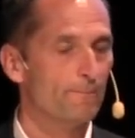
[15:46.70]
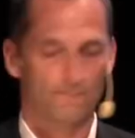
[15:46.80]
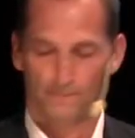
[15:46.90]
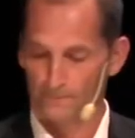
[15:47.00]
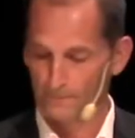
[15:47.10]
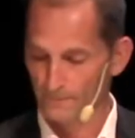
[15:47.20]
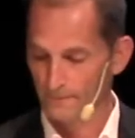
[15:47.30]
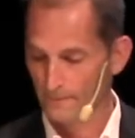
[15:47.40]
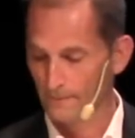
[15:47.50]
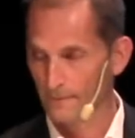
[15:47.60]

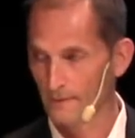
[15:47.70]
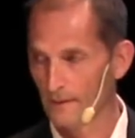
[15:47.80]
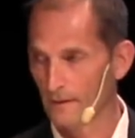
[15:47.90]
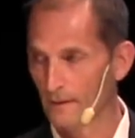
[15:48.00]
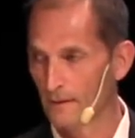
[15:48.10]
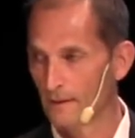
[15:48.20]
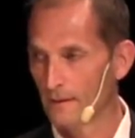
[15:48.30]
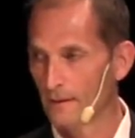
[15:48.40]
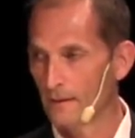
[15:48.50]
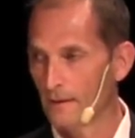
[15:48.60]

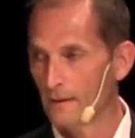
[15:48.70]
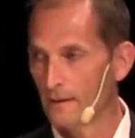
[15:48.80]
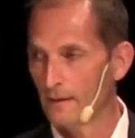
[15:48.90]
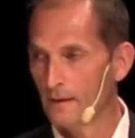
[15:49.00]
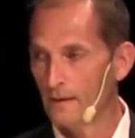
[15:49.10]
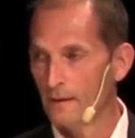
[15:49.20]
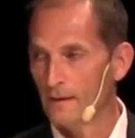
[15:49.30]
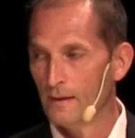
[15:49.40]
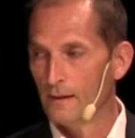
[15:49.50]
(no one is talking)